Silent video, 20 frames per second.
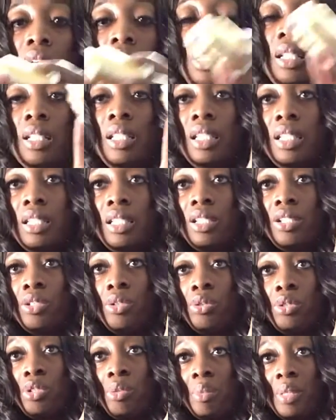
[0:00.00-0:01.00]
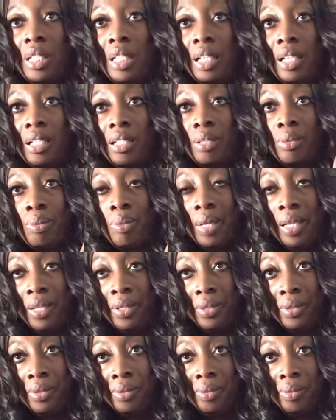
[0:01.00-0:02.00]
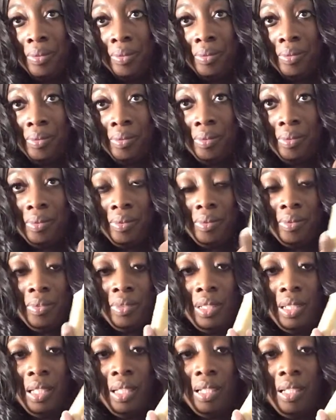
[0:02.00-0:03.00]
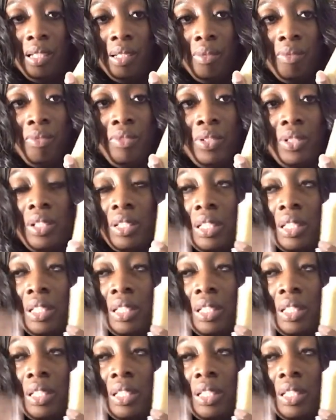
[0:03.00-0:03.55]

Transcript: this is Gutermann as well. For the